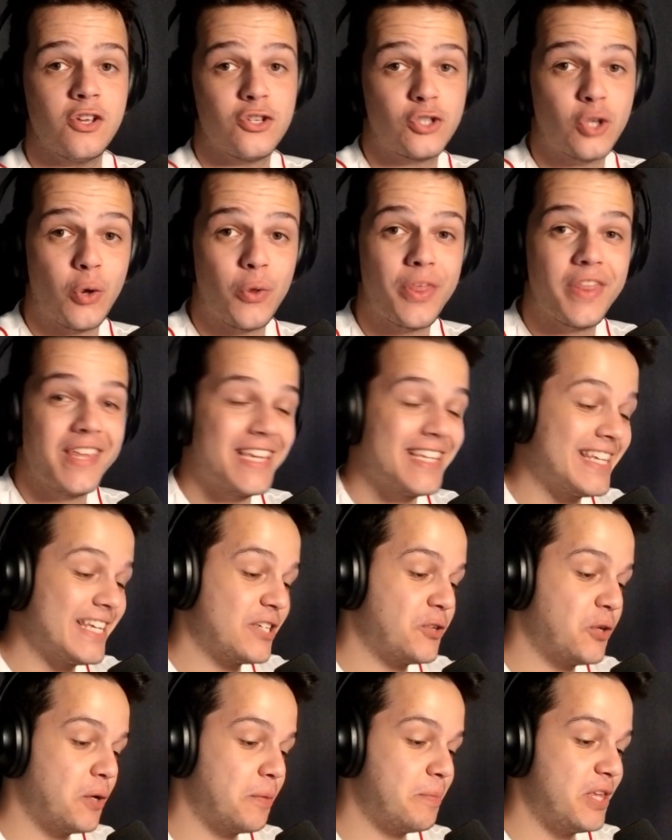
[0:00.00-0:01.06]
So this is
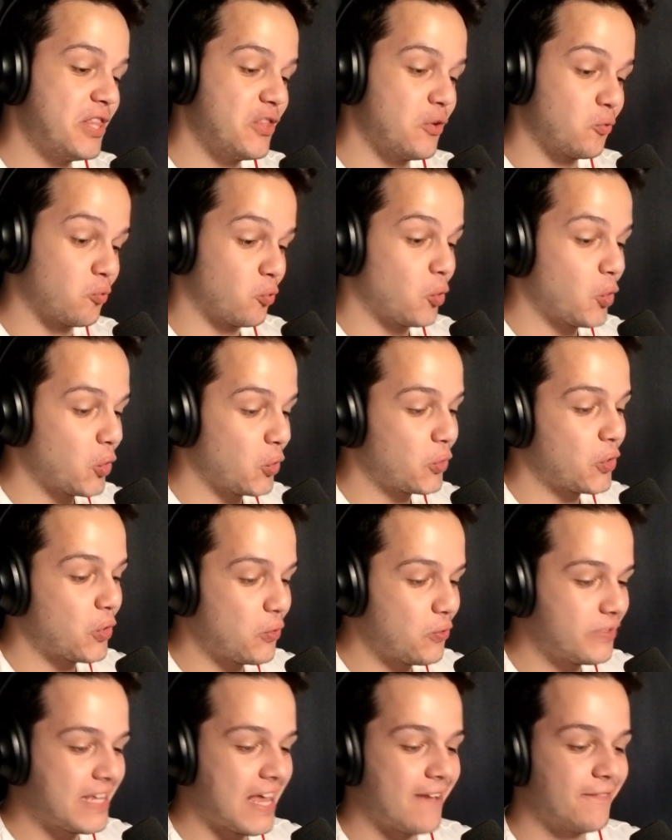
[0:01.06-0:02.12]
going to be the Royal
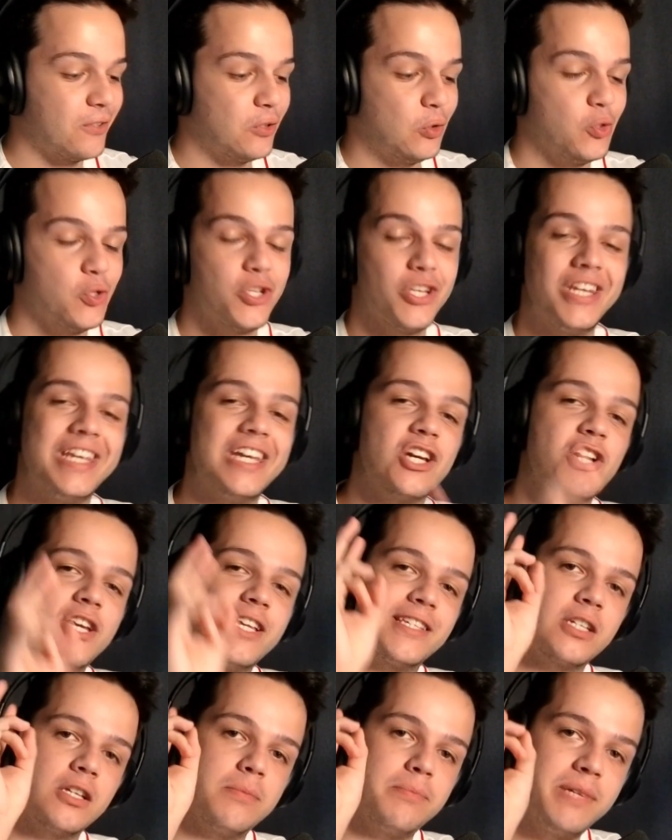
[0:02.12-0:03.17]
Ghost evolution here. It's
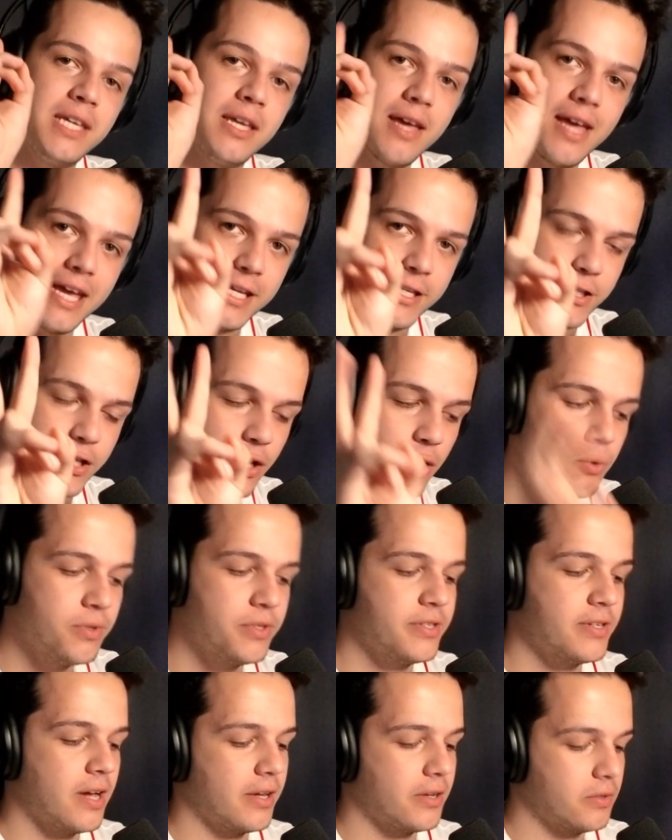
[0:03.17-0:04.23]
going to be a
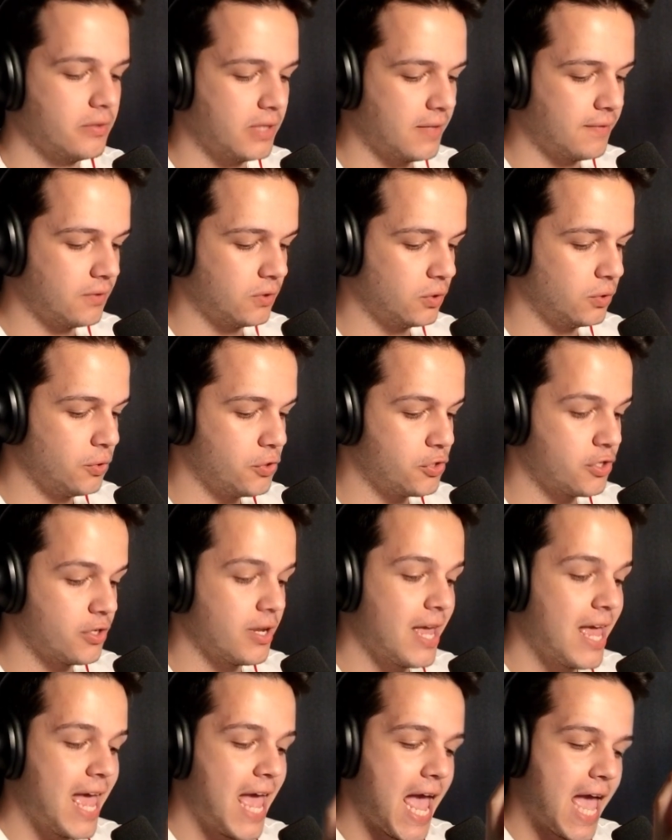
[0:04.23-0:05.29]
2-cycle evolution.
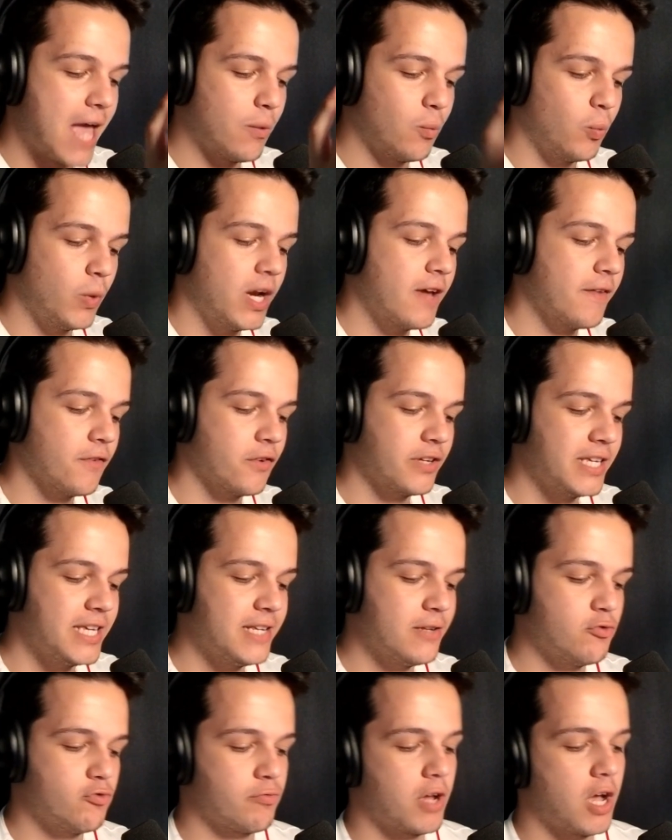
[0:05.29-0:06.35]
And whenever
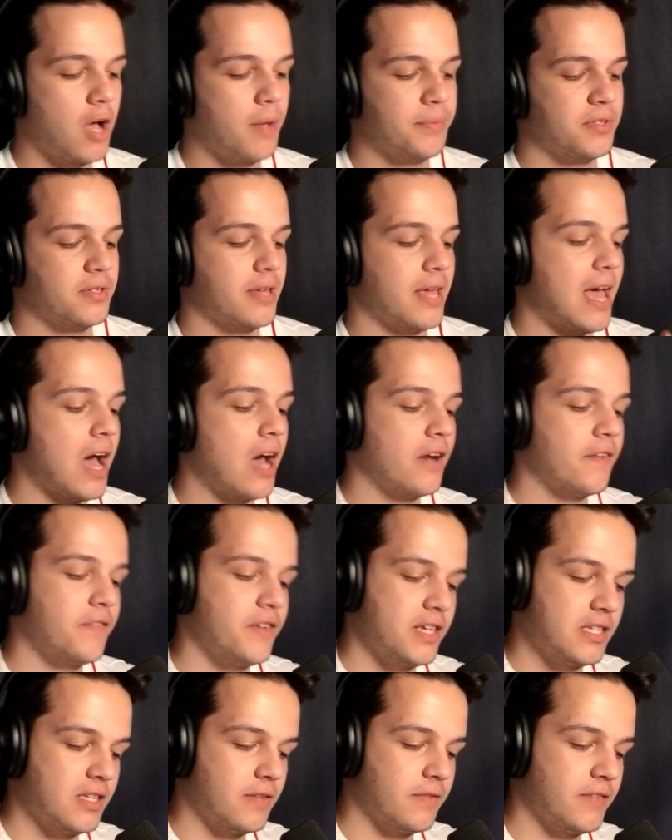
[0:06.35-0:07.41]
he comes out of
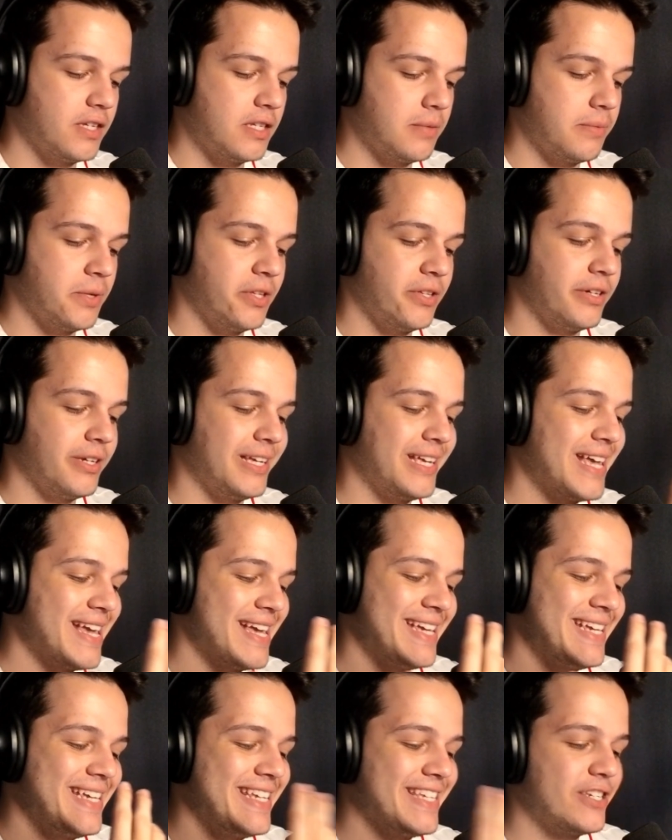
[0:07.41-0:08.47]
his invisibility,
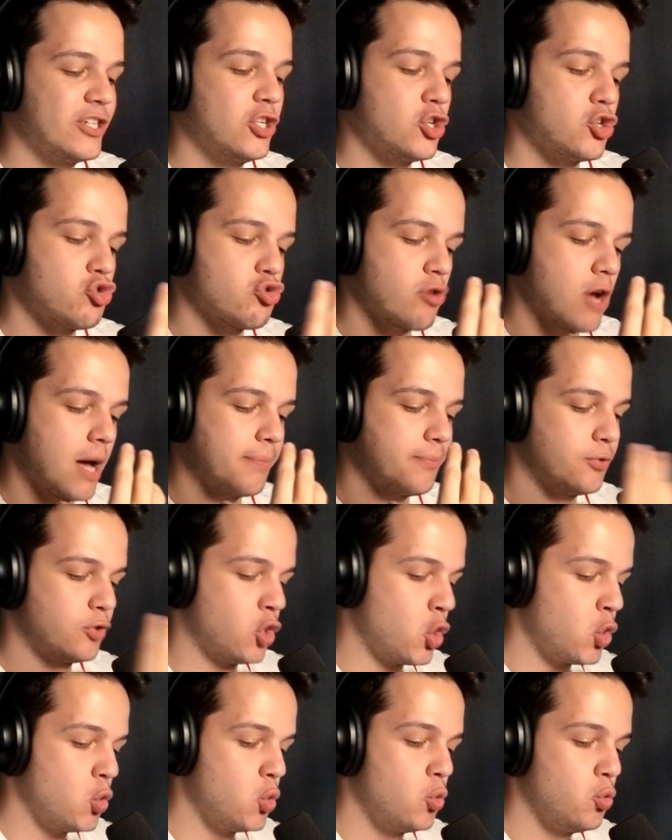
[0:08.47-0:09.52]
he's going to drop
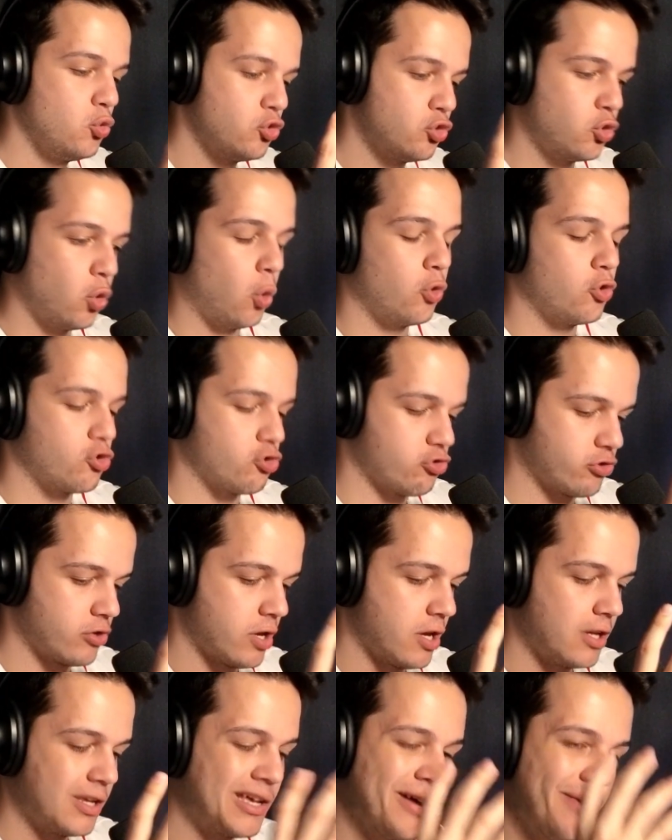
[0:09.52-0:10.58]
2 soldiers
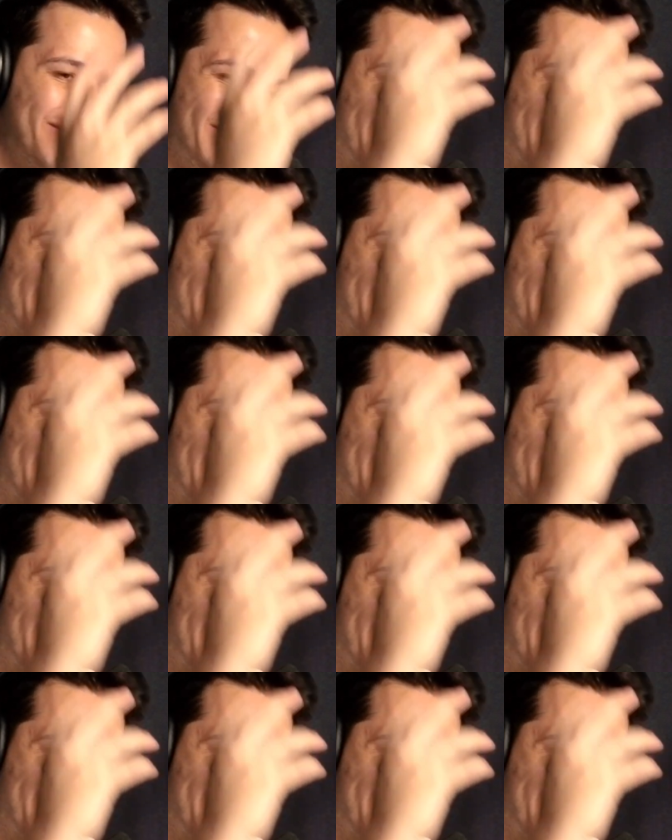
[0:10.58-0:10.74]
coming